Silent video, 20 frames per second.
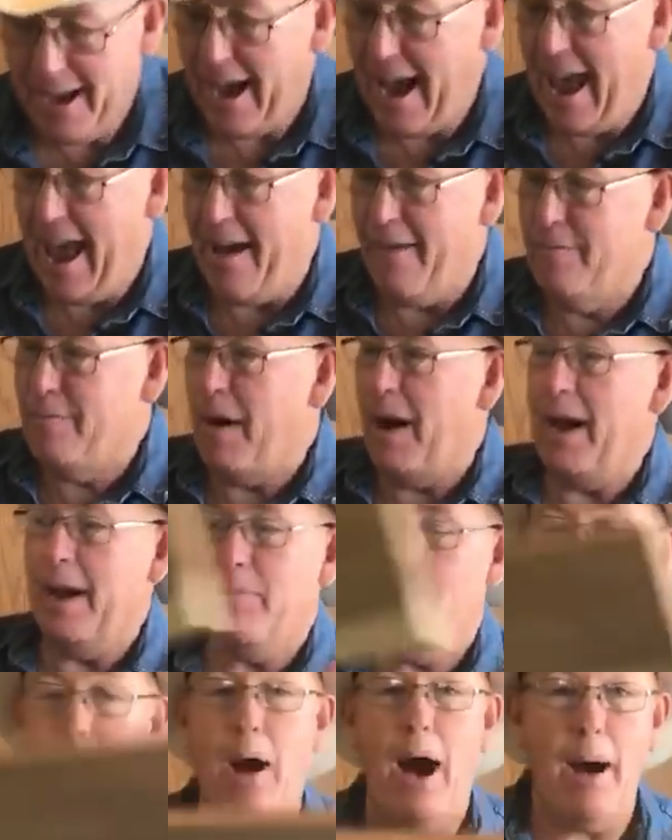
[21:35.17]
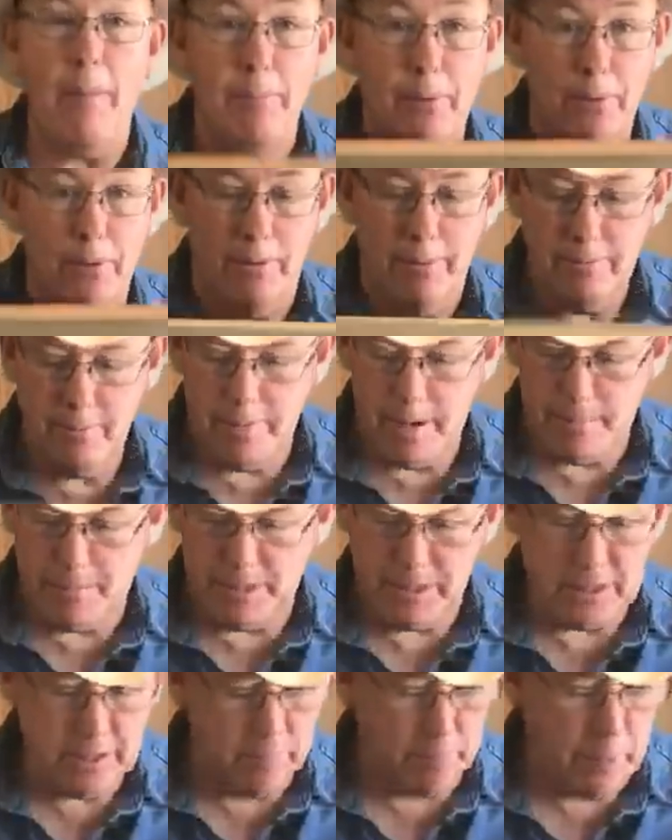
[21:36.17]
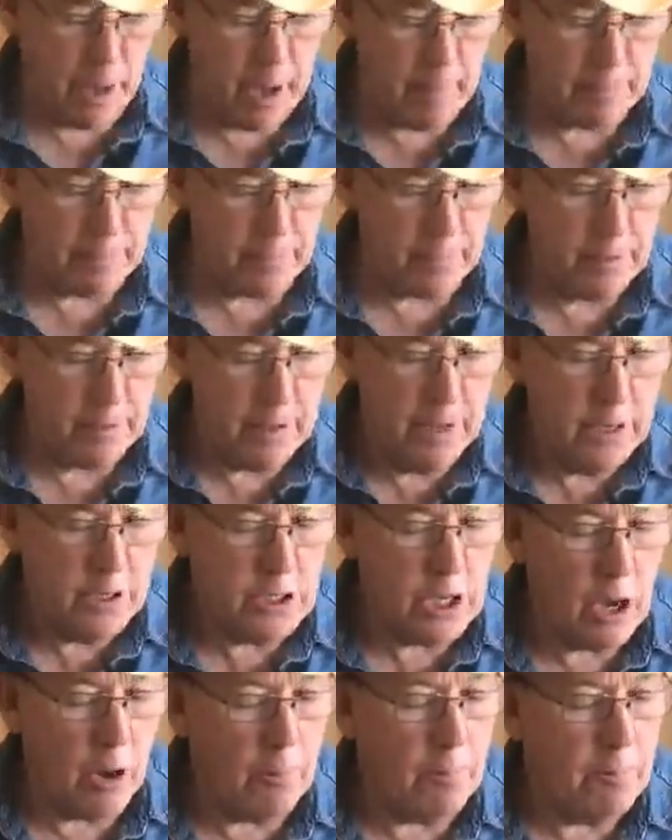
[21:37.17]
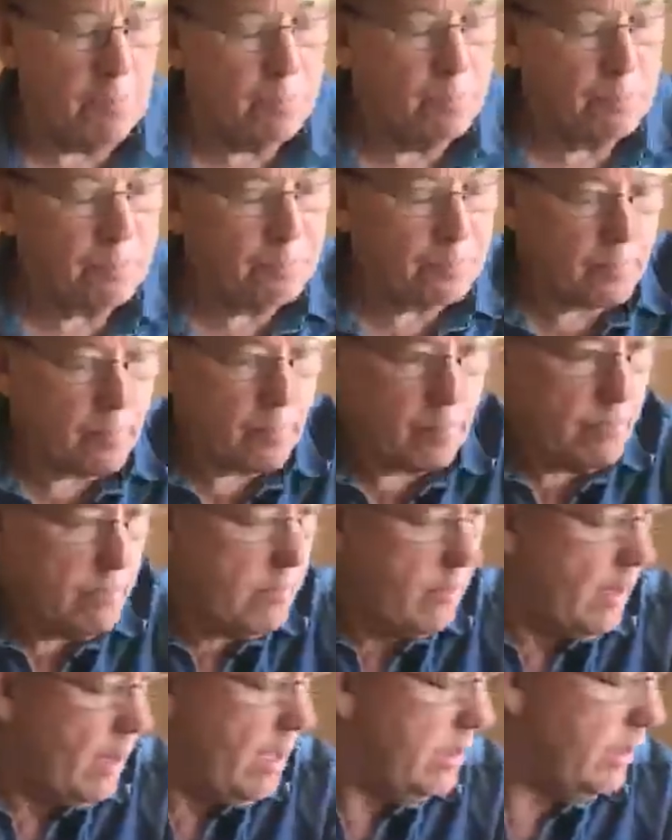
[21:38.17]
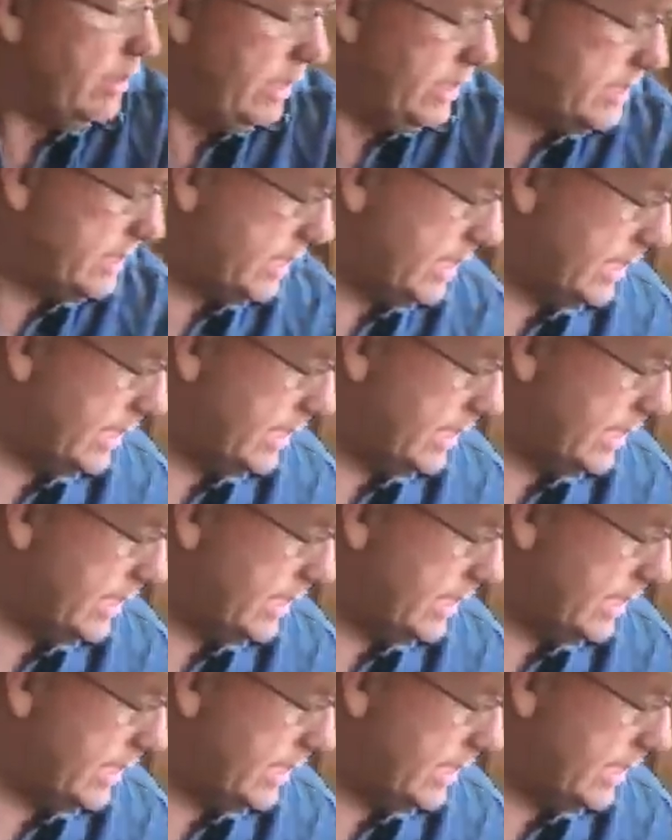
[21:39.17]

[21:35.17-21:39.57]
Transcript: I have my poplar, my piece of poplar. So let's